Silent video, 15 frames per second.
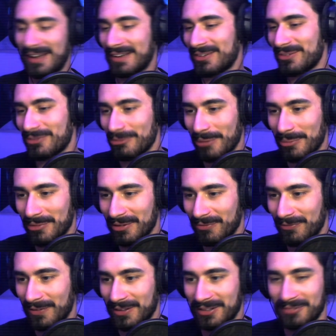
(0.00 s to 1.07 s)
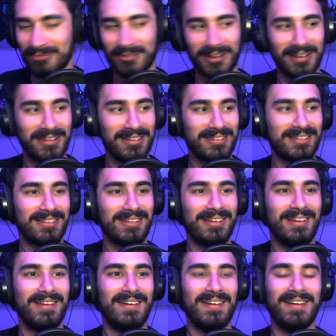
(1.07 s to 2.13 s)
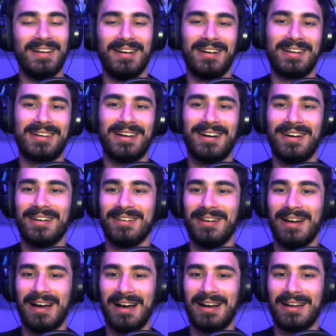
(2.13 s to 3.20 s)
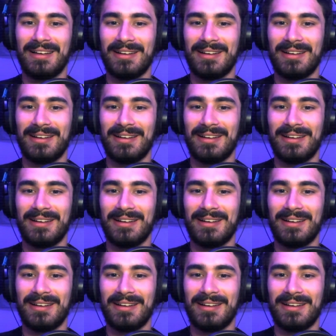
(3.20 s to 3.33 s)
I couldn't remember the fucking phrase. God, I